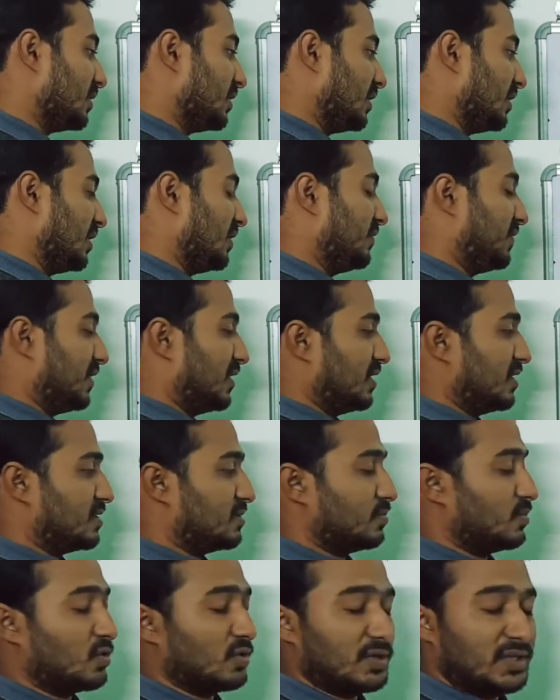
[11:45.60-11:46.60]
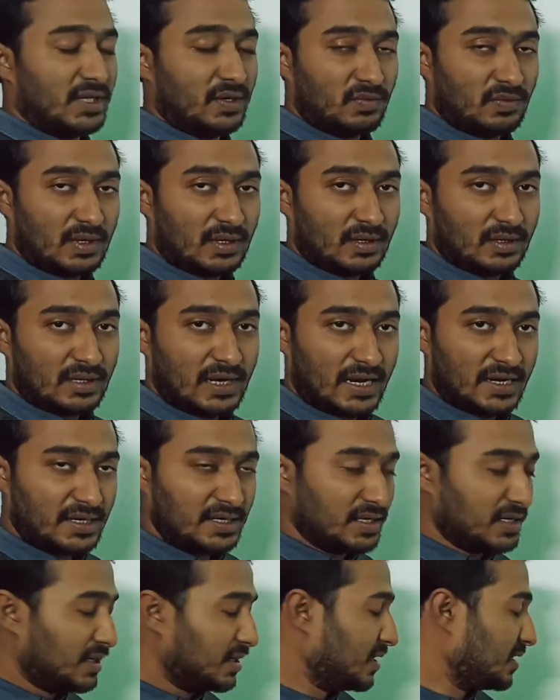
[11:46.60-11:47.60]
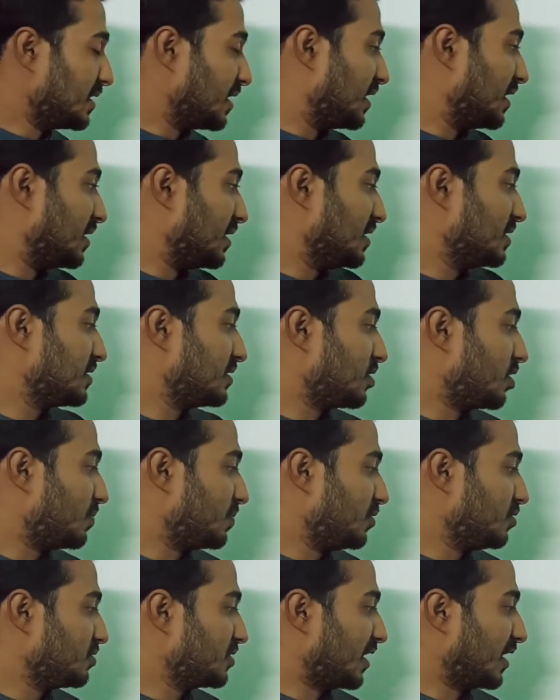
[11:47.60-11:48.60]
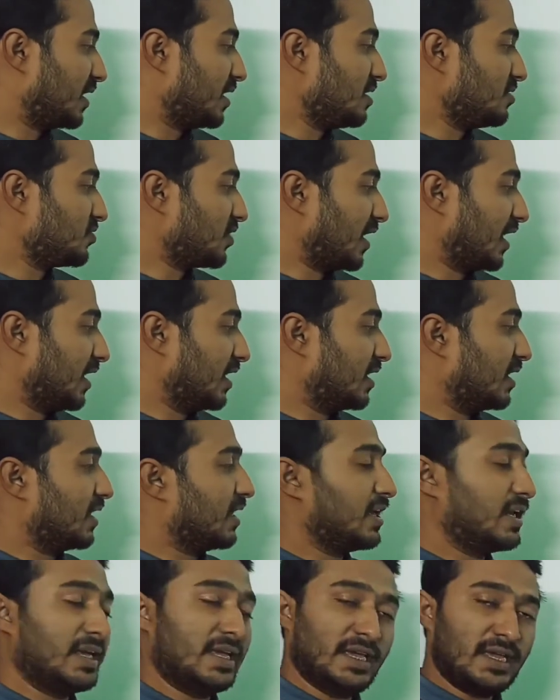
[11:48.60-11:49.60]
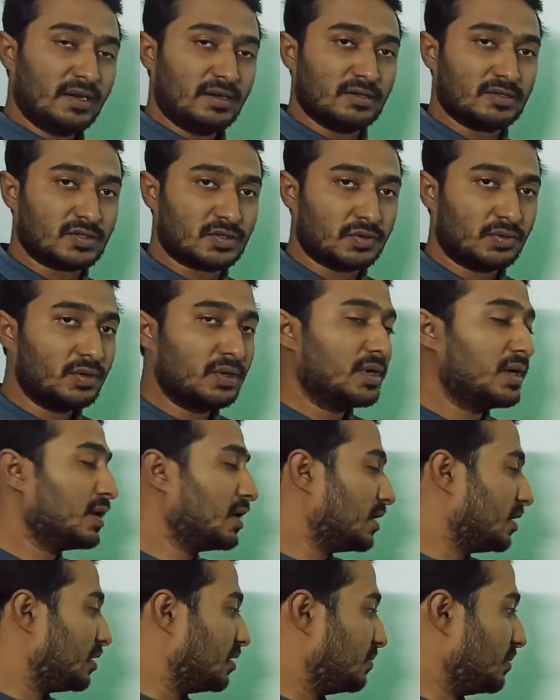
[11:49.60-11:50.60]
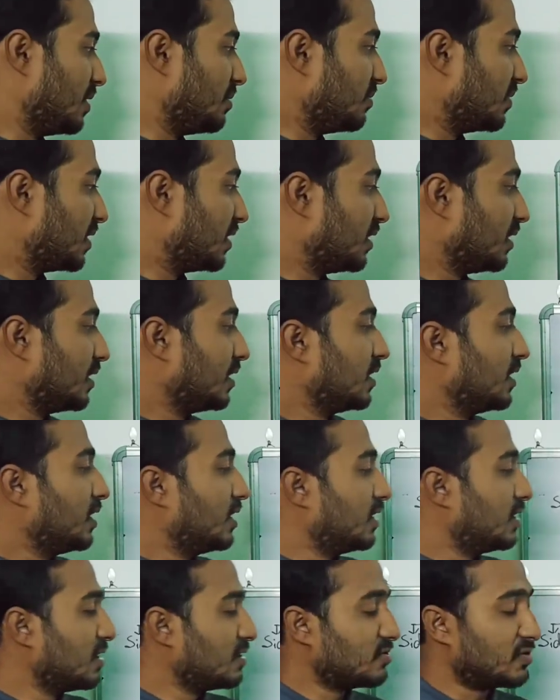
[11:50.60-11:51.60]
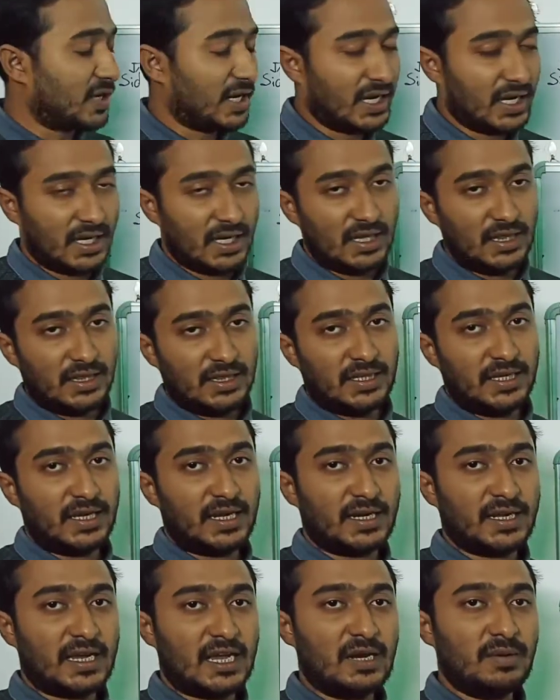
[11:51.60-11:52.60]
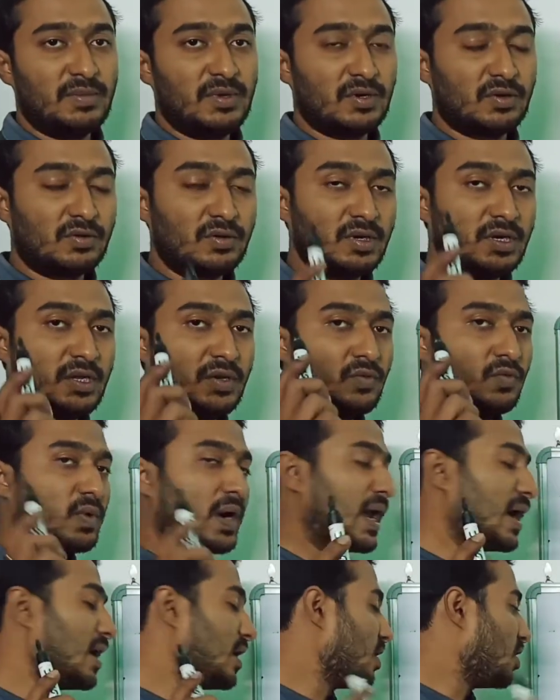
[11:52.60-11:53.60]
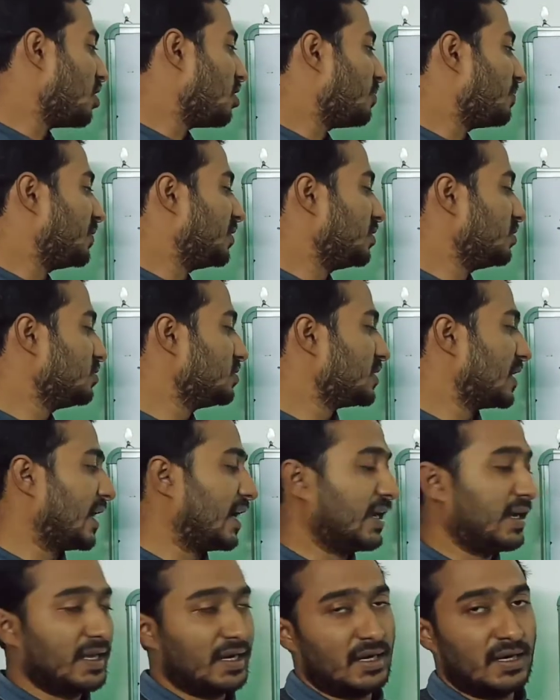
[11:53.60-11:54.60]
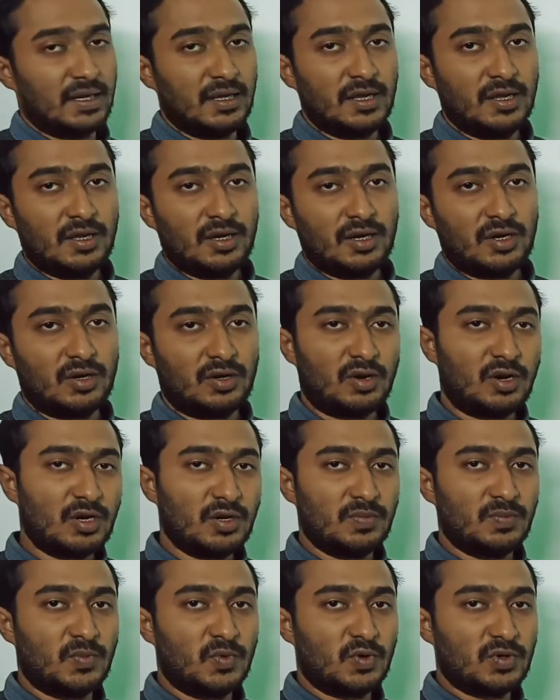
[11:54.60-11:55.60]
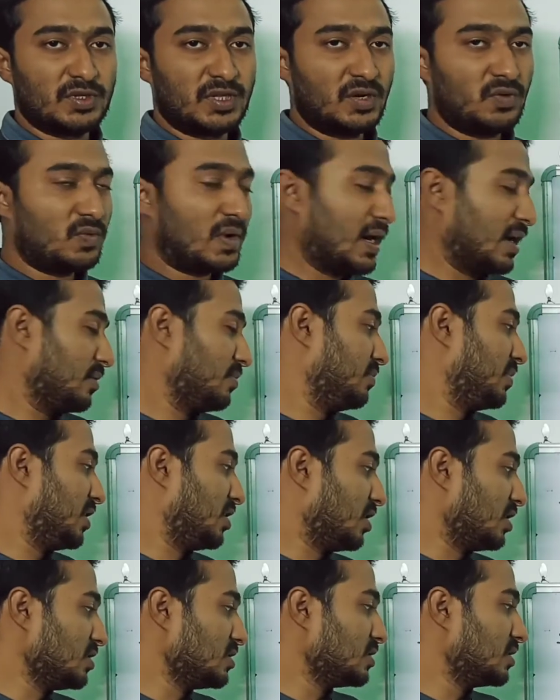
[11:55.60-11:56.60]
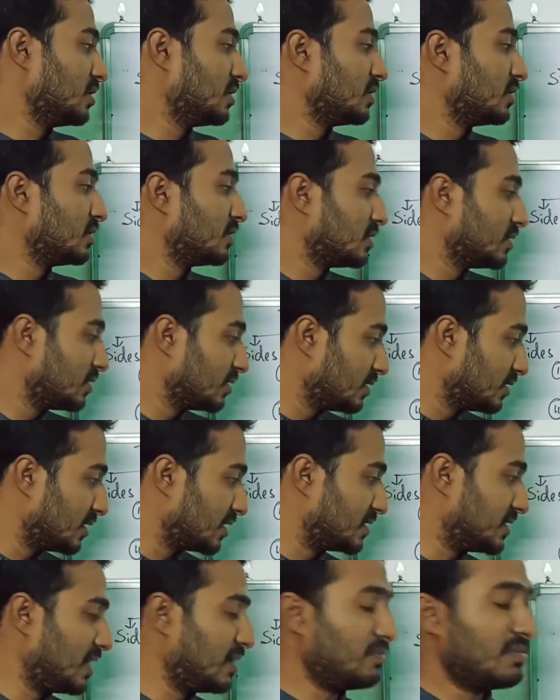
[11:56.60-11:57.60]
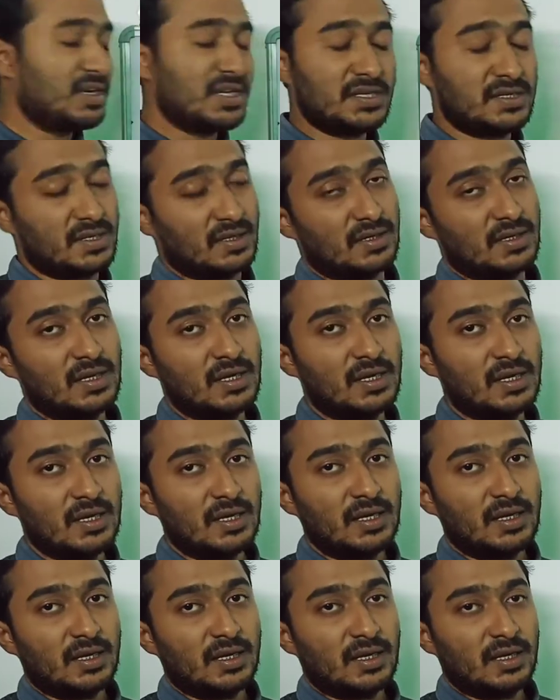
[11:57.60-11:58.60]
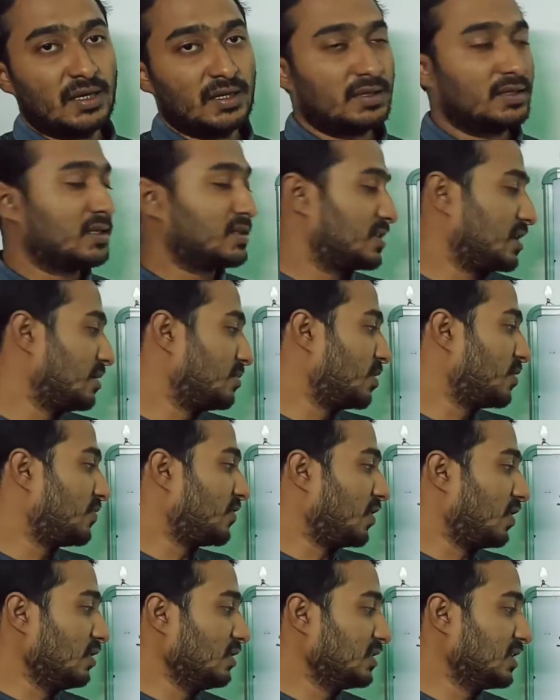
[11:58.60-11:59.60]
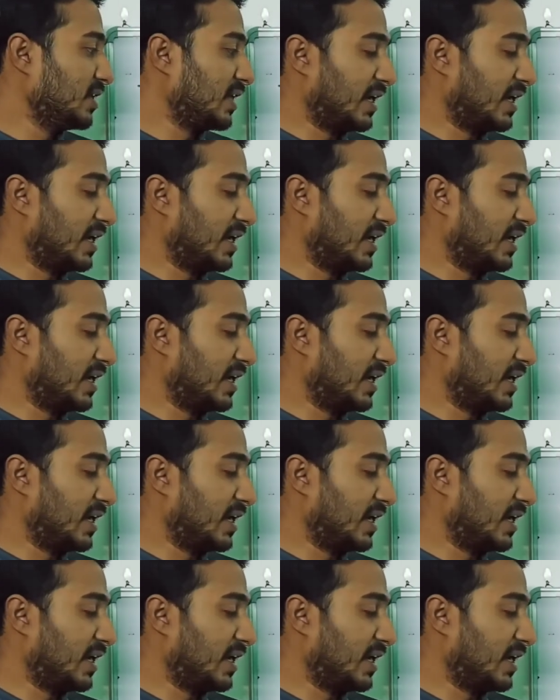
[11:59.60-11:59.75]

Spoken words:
if it is more than 90 degree, then it is obtuse angle triangle. Here also, remember, in a triangle there can be only one obtuse angle, not more than one, because the same reason, the sum of all three